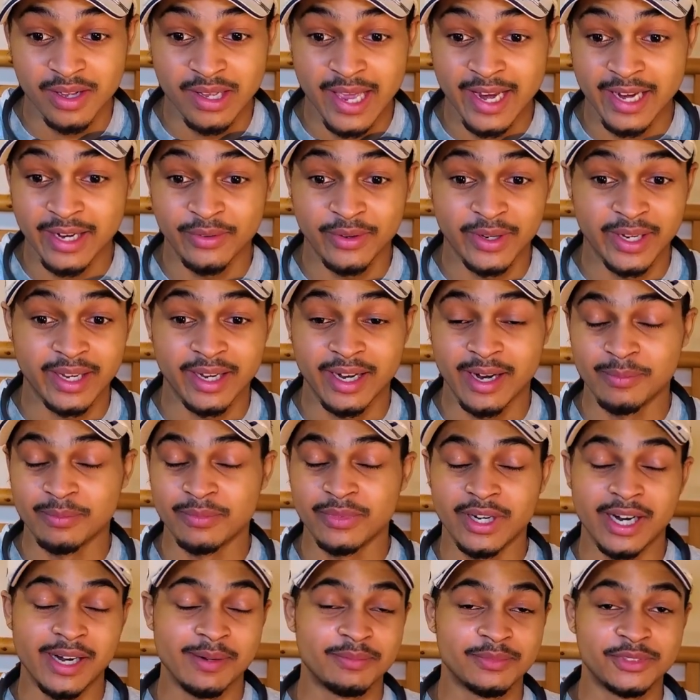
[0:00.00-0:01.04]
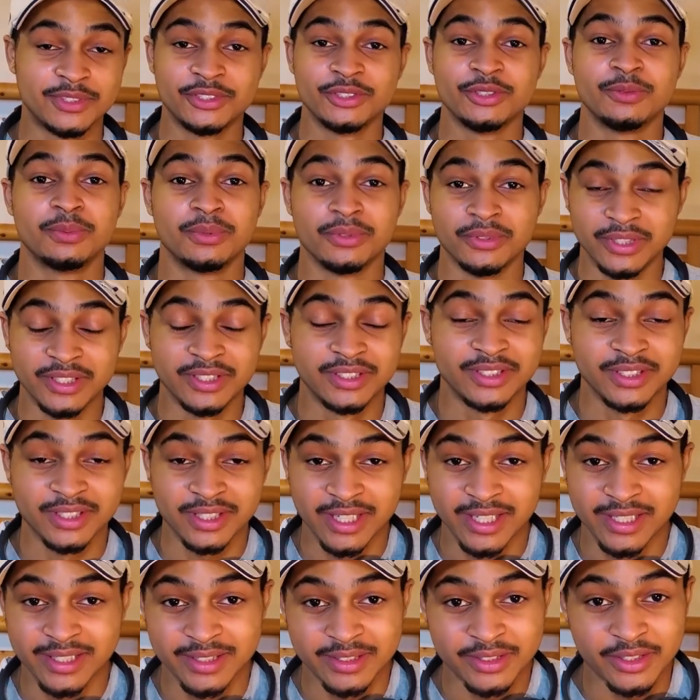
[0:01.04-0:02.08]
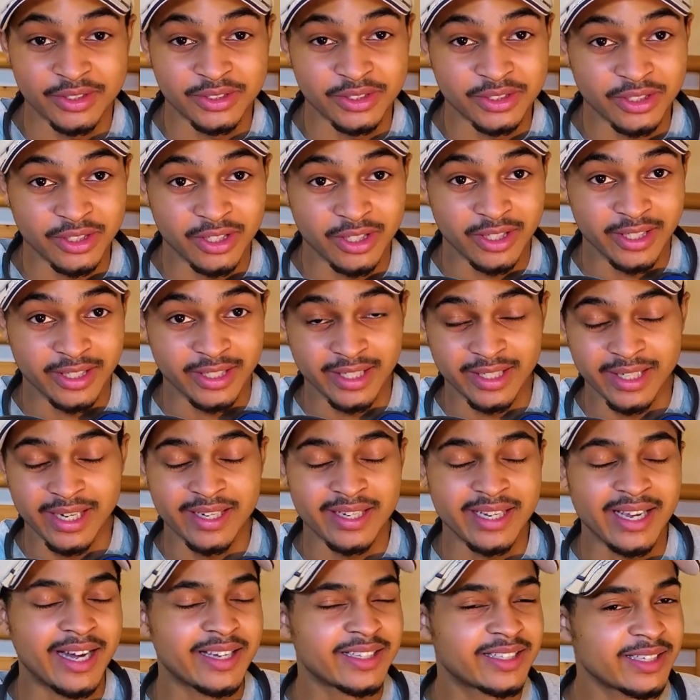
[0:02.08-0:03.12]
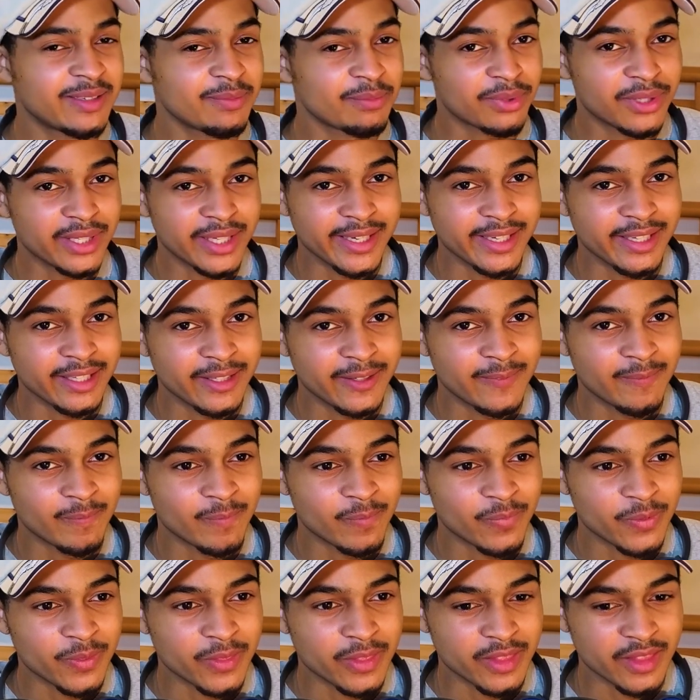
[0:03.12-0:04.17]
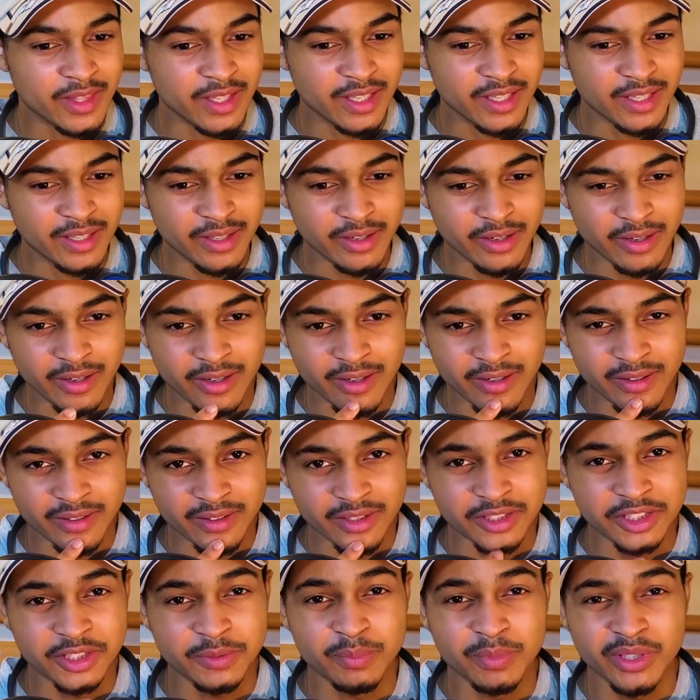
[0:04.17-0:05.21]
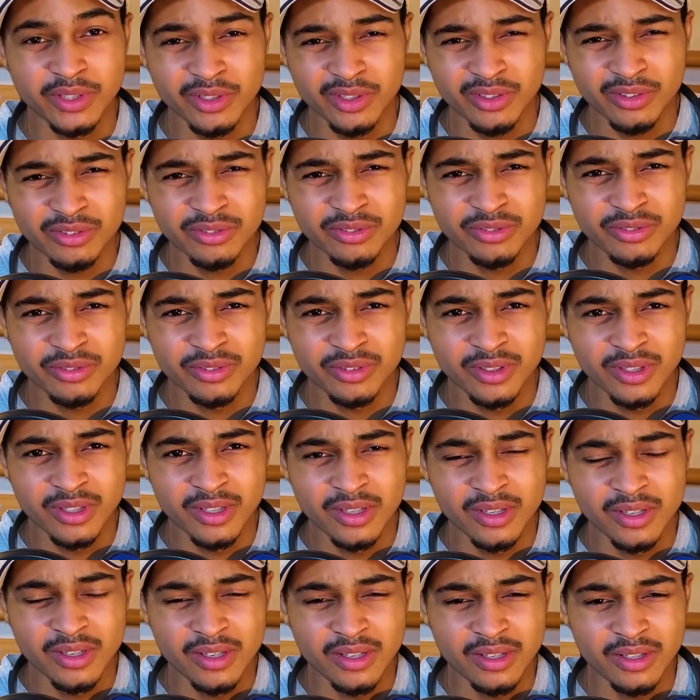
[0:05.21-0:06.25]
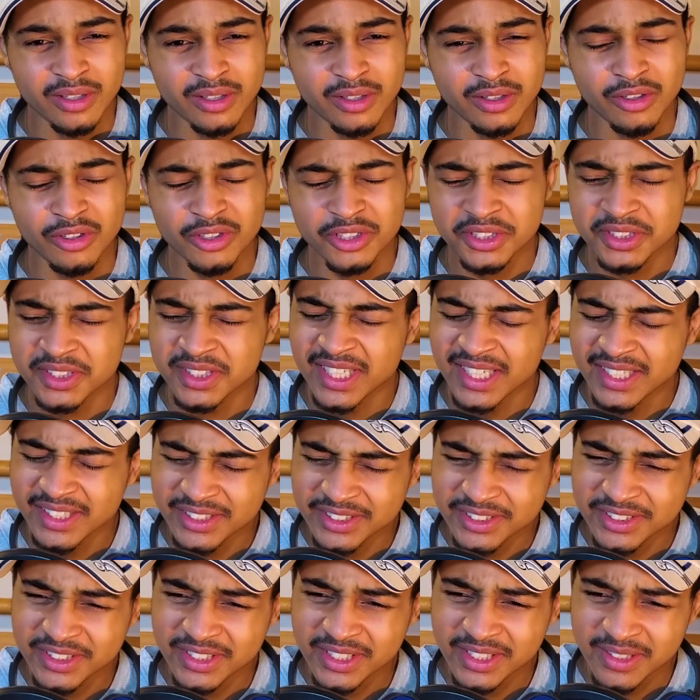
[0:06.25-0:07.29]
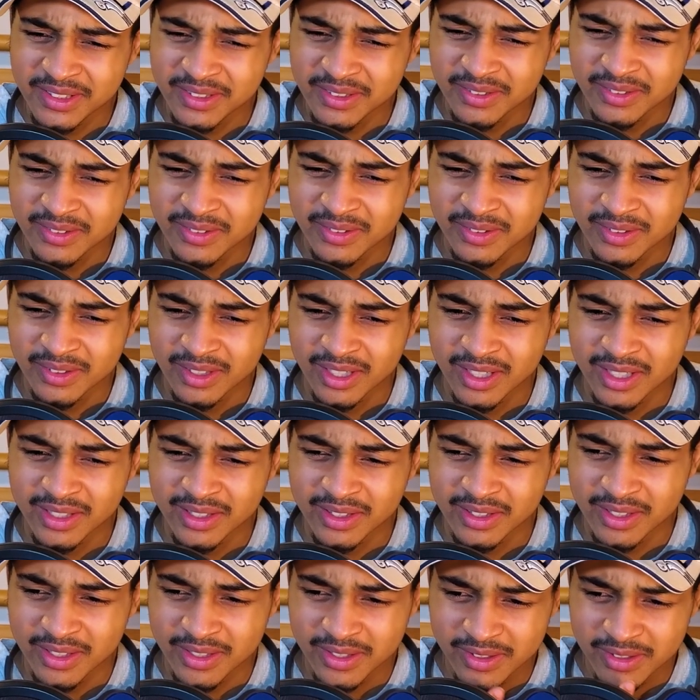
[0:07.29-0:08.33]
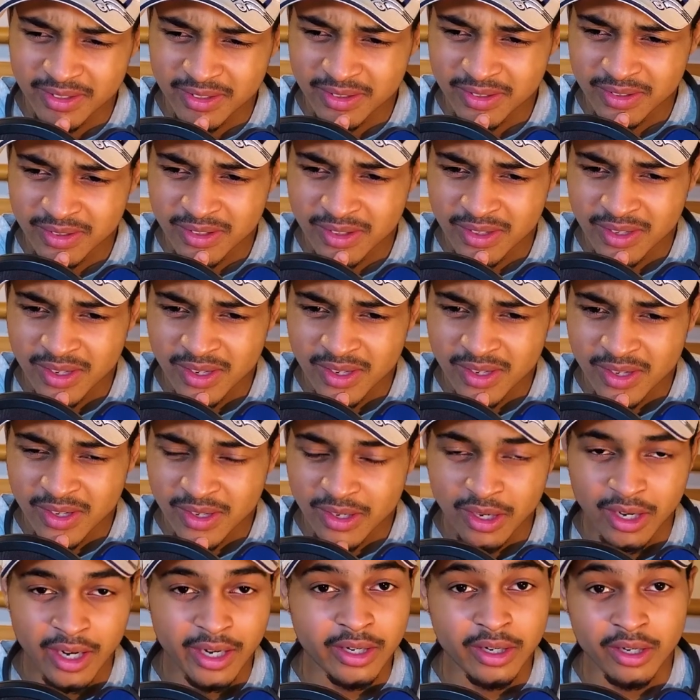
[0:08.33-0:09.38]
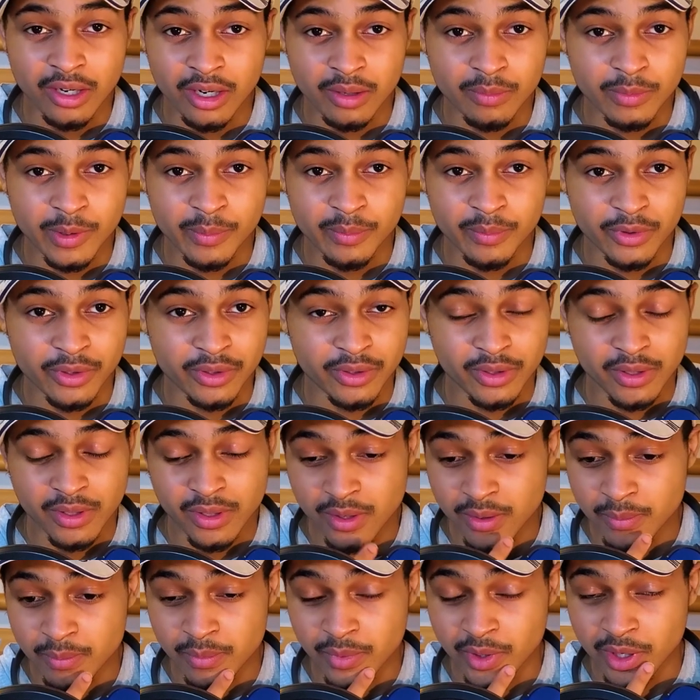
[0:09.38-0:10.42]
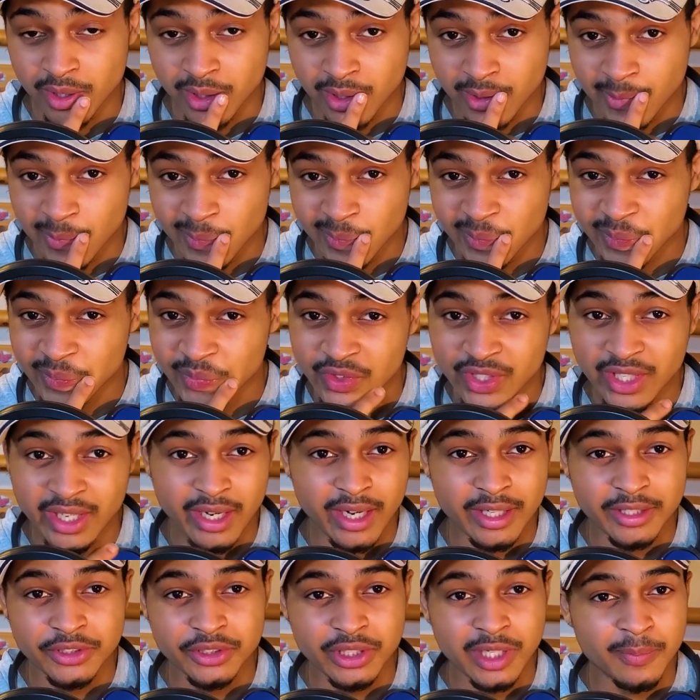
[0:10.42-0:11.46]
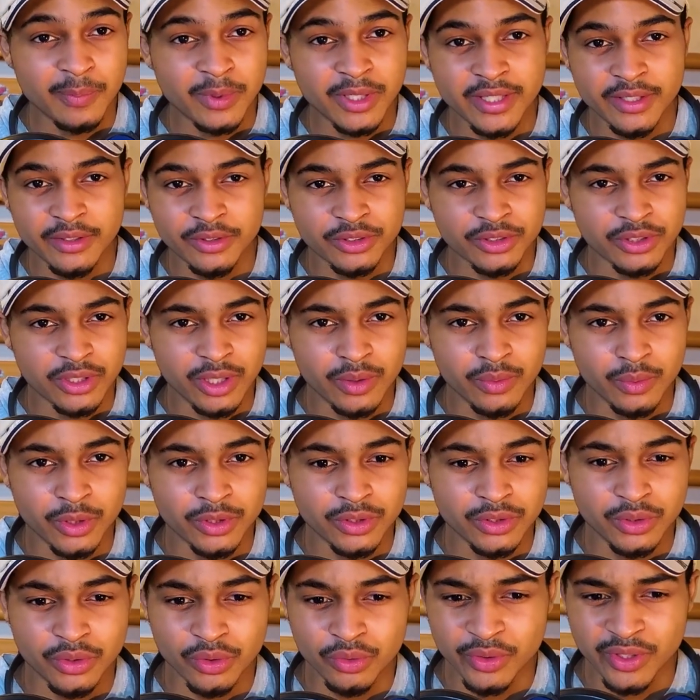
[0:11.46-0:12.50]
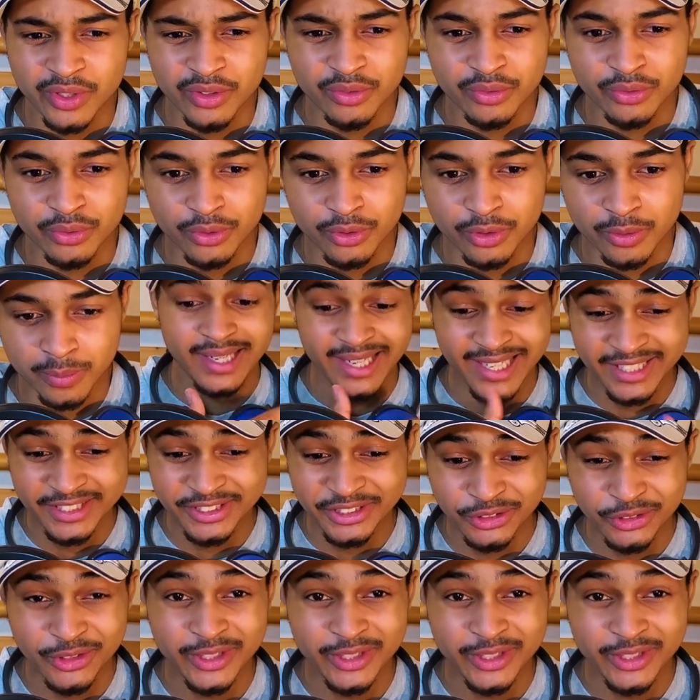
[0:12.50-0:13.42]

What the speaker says: anyway, I'm super into like Uncharted, and I didn't play the spin-off Lost Legacy, I think. I can't remember, but yeah, I played Uncharted 1, 2, 3, and 4. As you